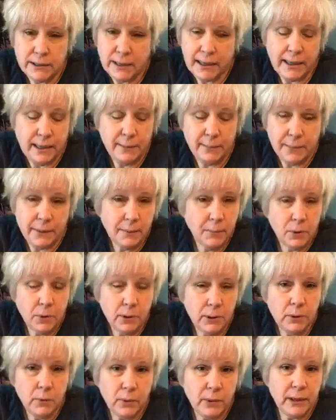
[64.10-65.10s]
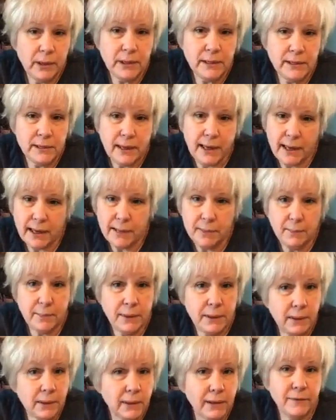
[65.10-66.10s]
I hadn't been pulling weeds, I hadn't
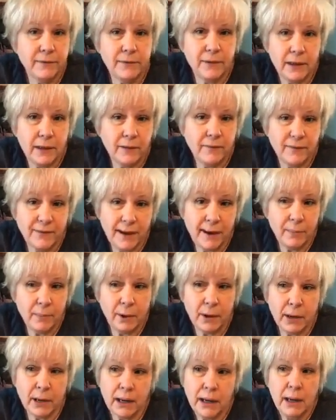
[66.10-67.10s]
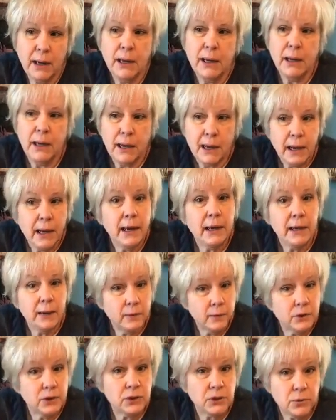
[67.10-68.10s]
been lifting fabric, and it
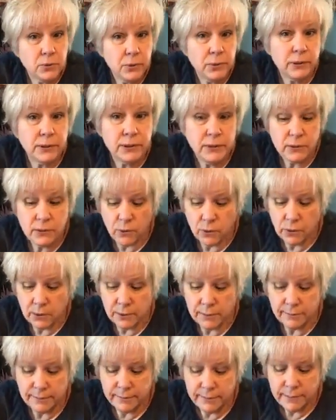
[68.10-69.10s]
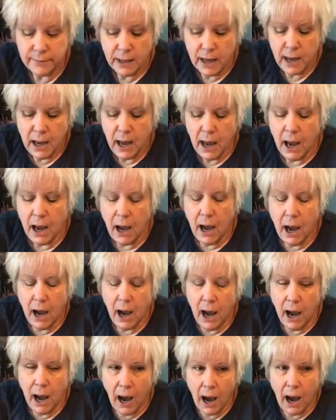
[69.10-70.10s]
was just really sore.
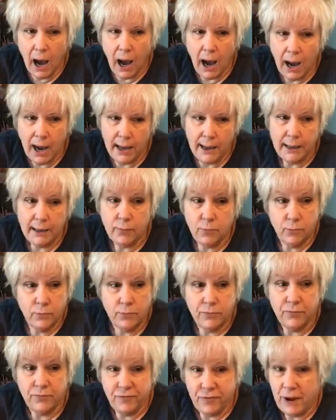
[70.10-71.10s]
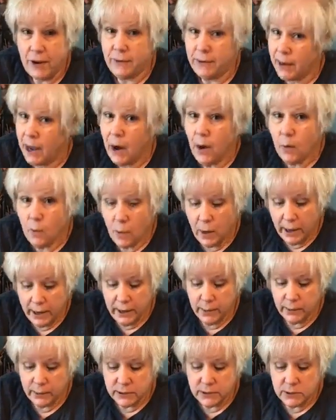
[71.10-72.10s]
I found out why
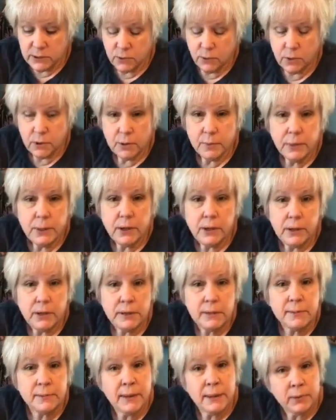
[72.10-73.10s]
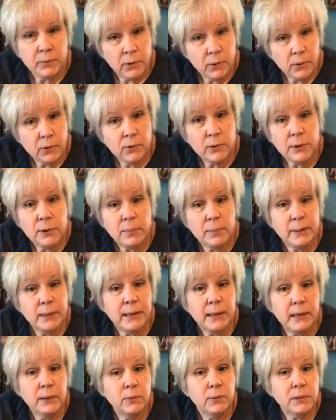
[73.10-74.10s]
it was sore because my rotary
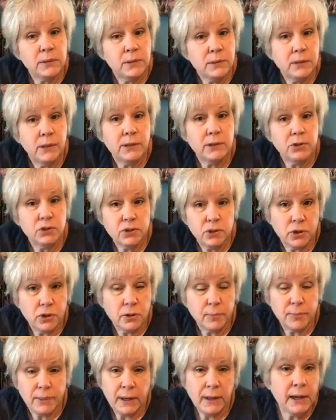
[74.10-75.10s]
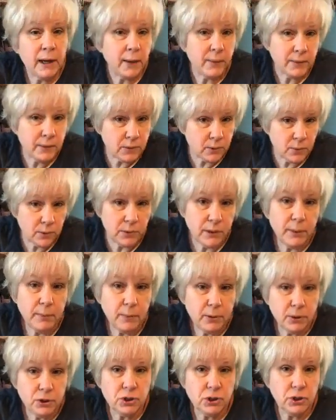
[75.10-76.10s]
blade was not sharp, and I was really
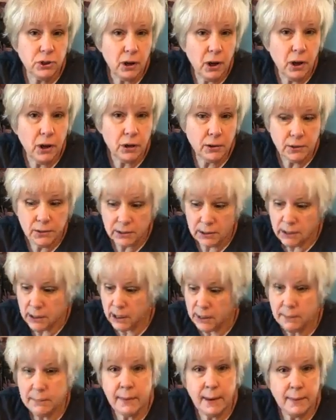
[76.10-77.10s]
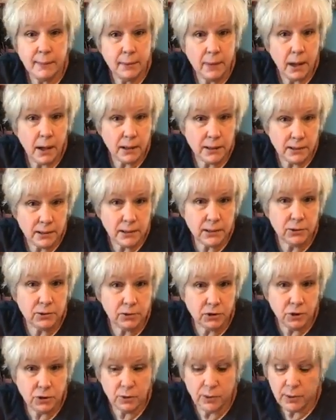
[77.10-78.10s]
pushing hard to cut my blocks, and I'll
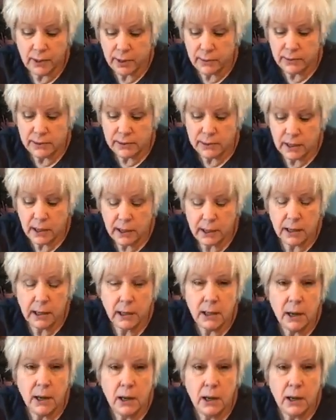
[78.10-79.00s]
show you what I was cutting.